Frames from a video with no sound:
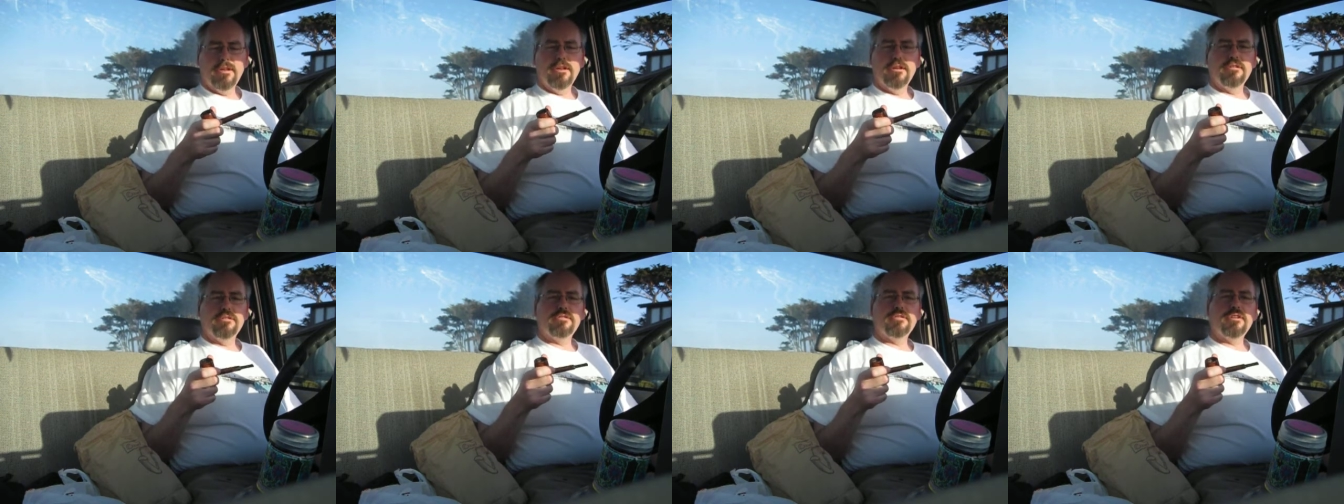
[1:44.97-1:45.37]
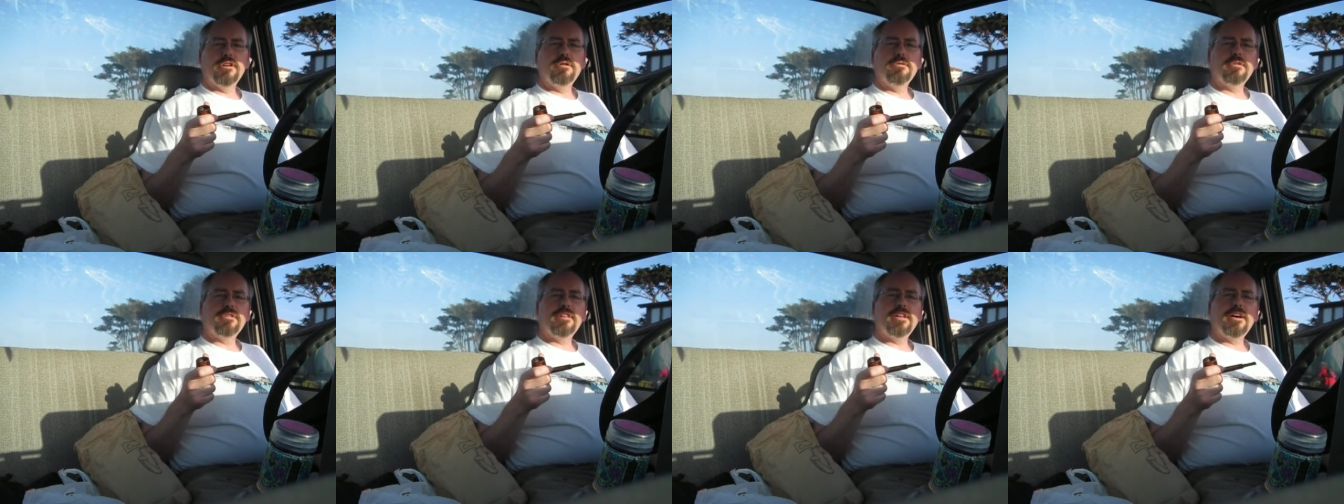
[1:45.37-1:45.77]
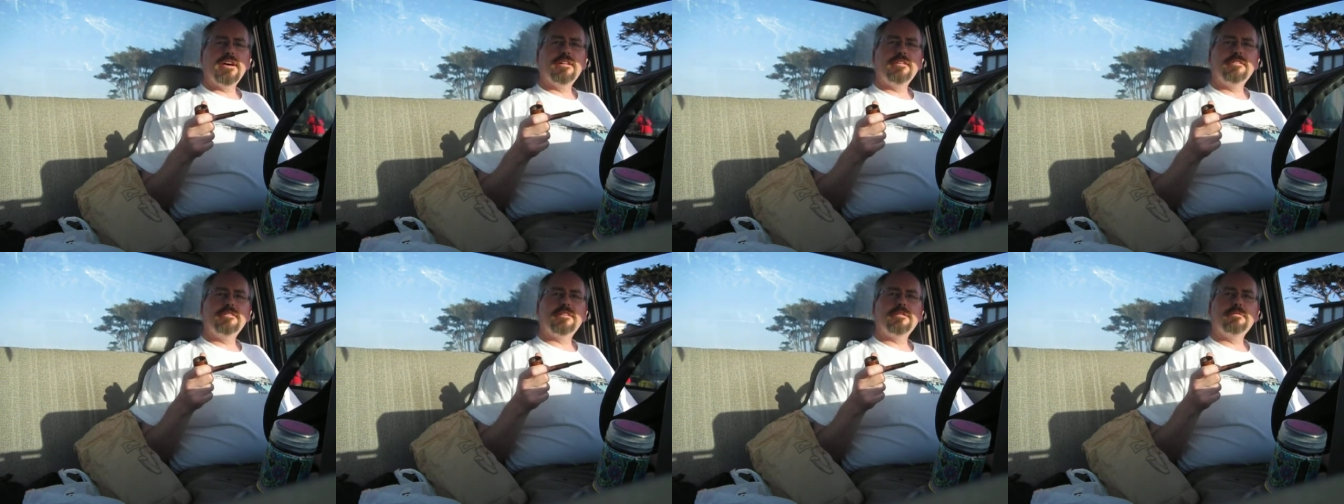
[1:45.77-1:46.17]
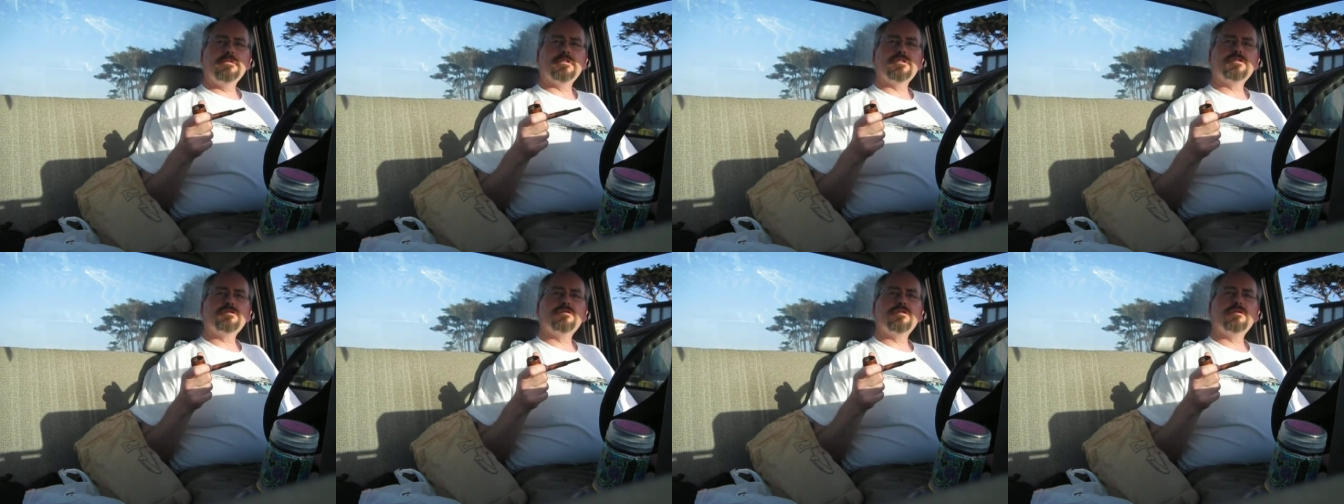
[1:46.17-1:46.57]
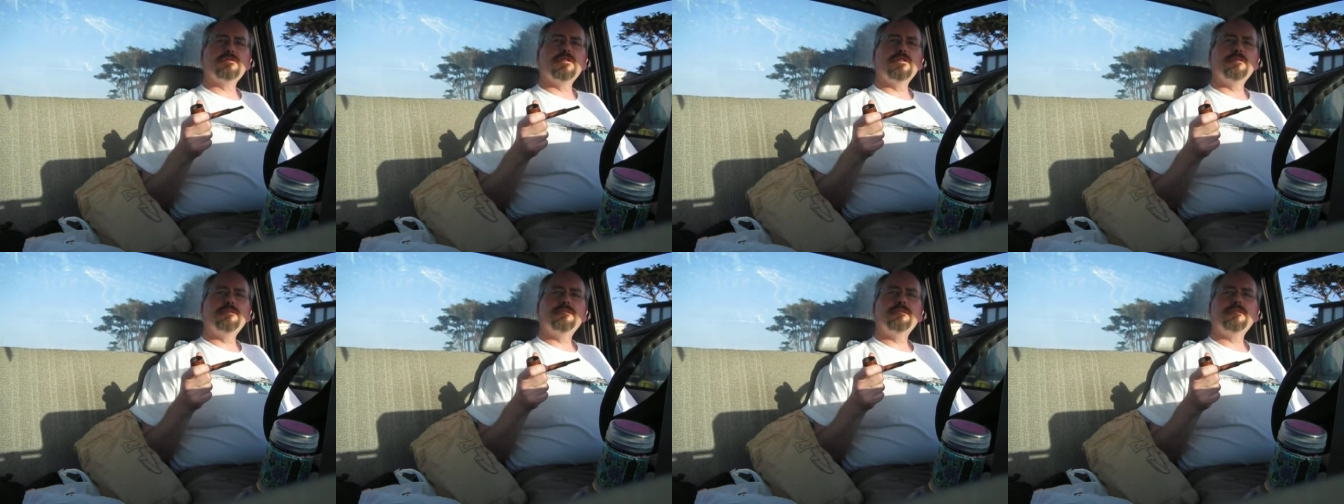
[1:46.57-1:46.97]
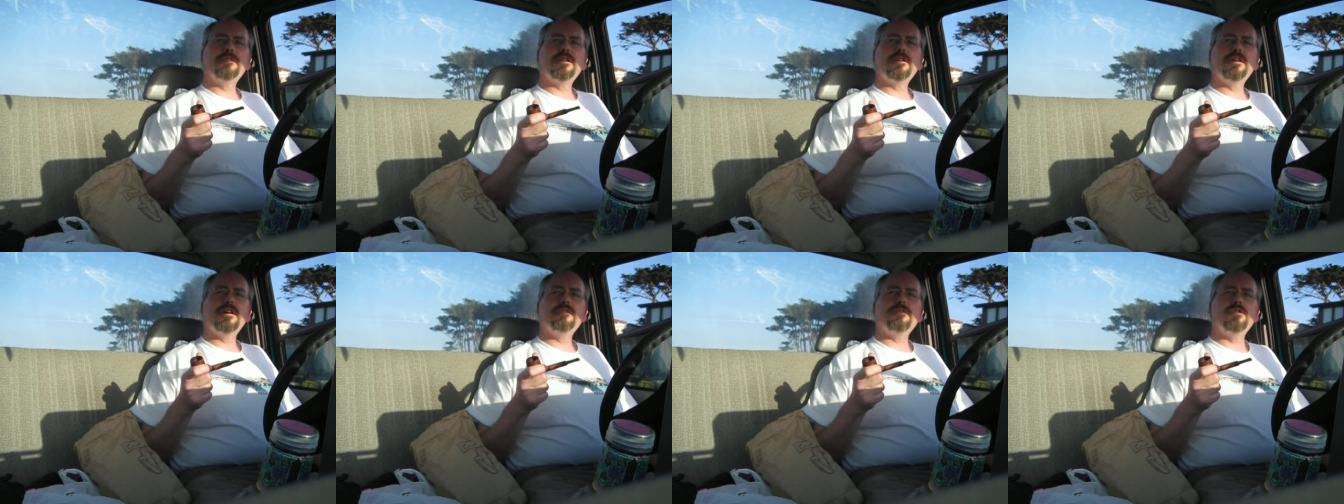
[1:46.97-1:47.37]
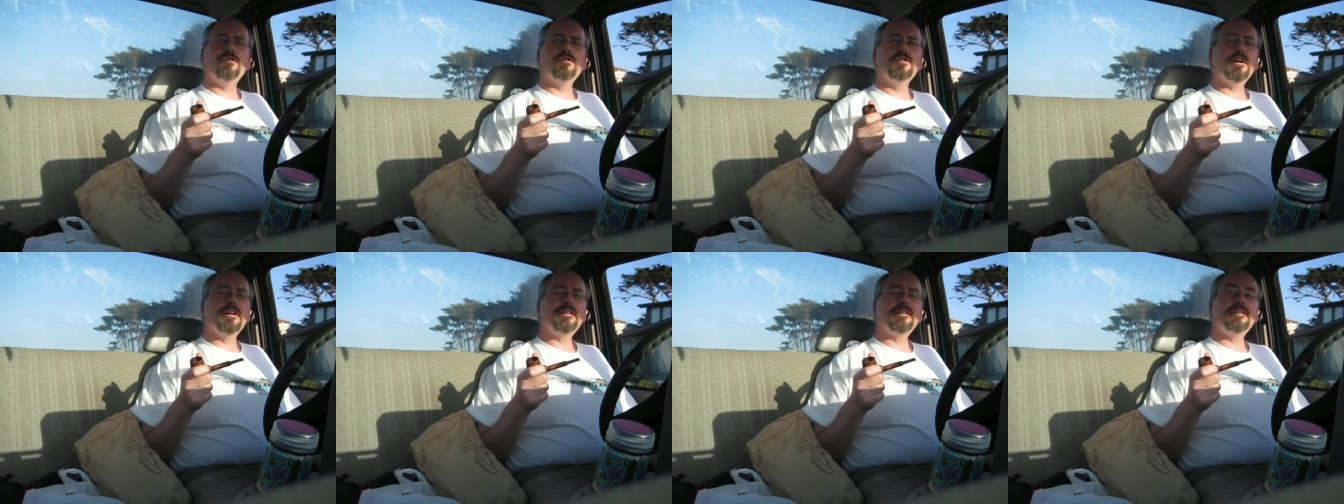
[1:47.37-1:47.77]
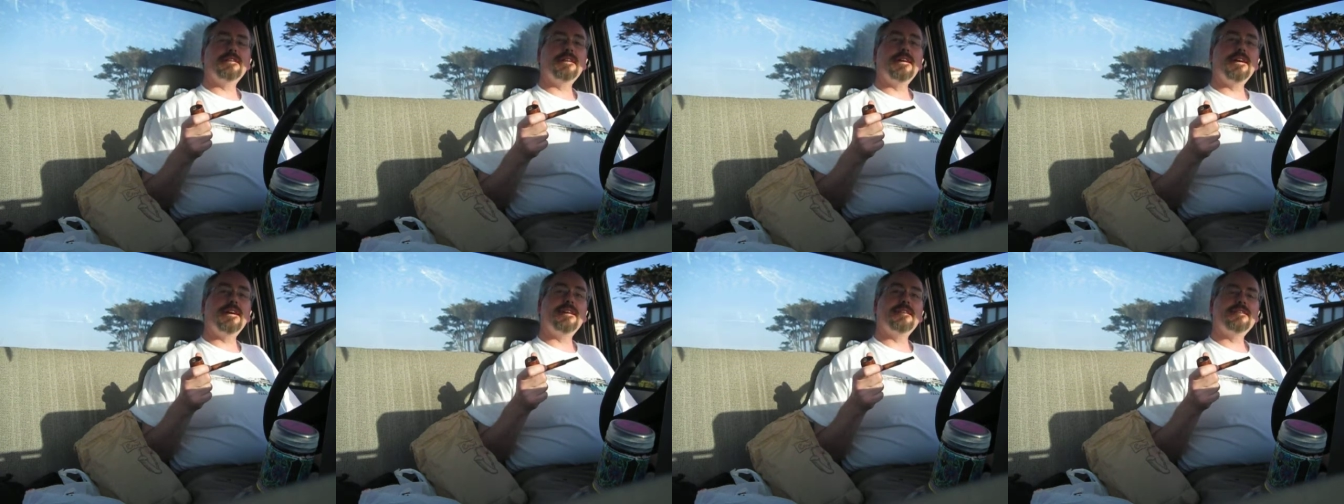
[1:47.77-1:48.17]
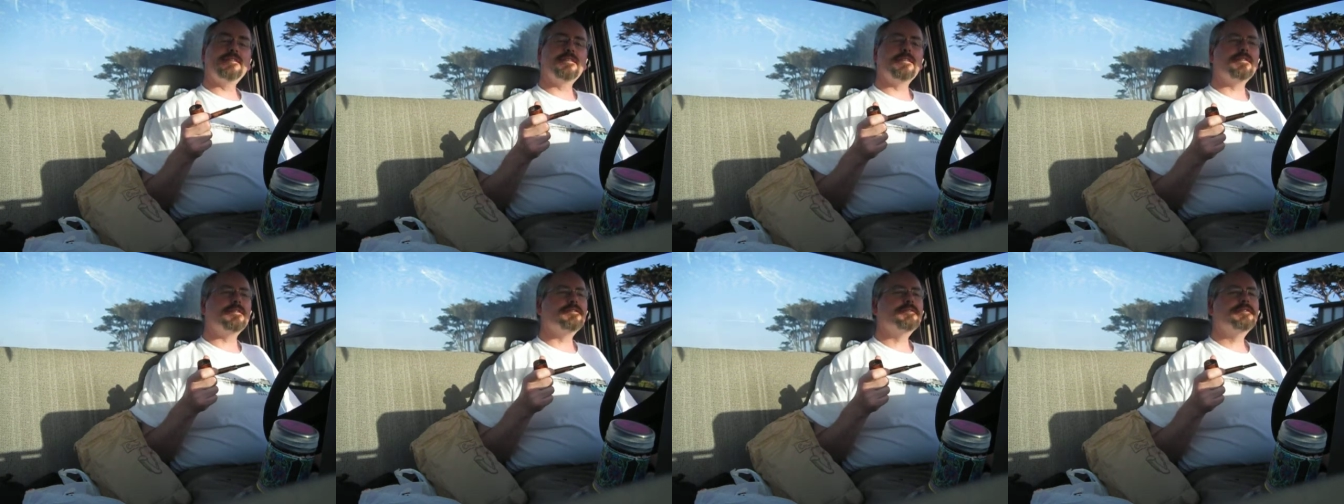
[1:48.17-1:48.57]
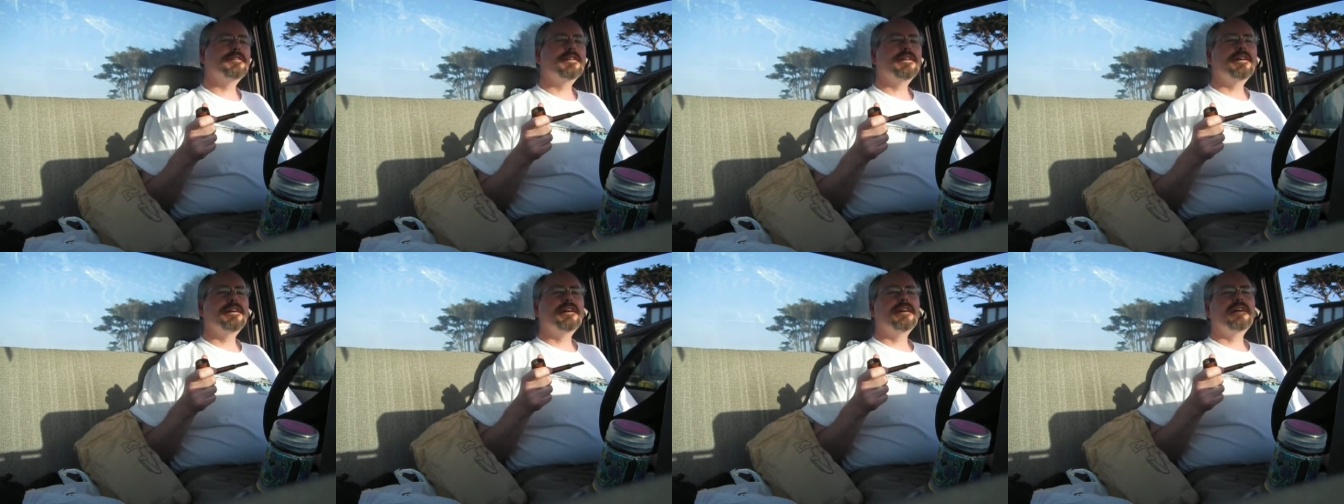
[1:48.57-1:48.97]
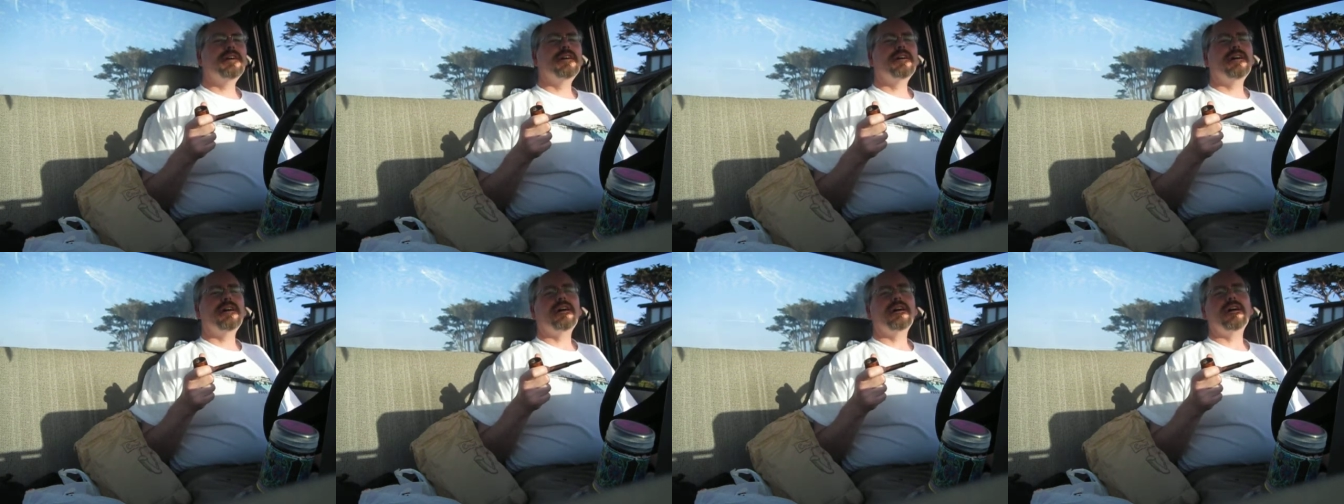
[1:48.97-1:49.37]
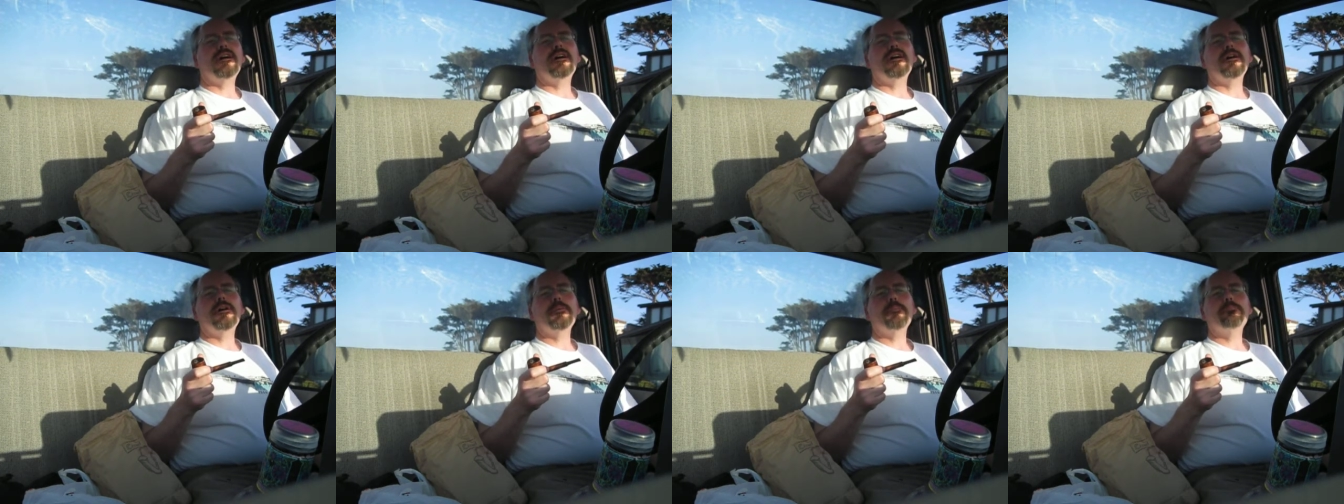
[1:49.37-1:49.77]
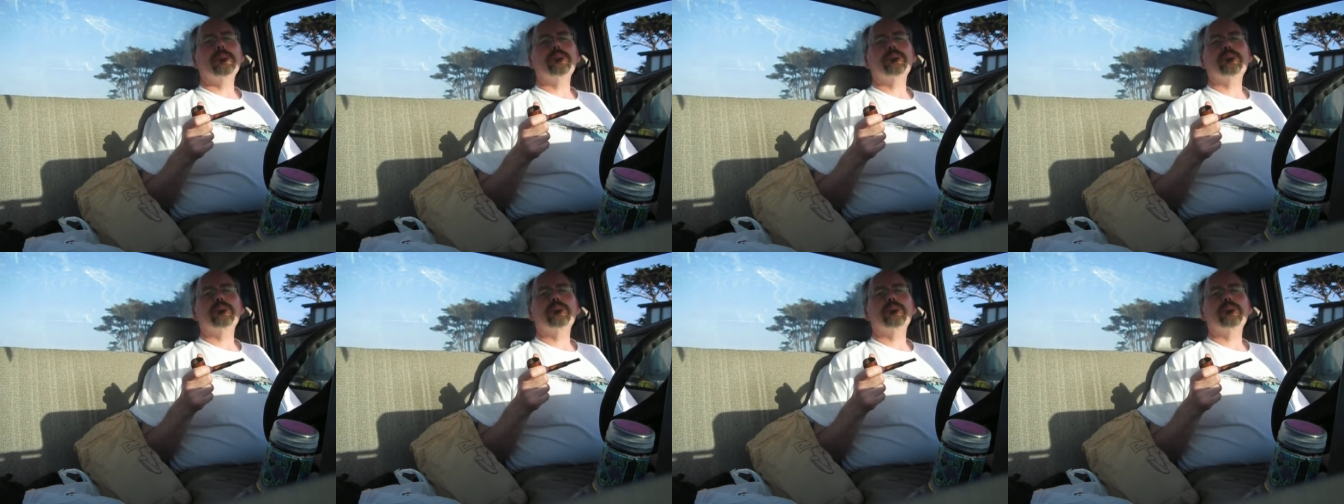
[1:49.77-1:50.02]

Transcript: So with that, this is going to be a short one. I don't have a whole lot to say. So um,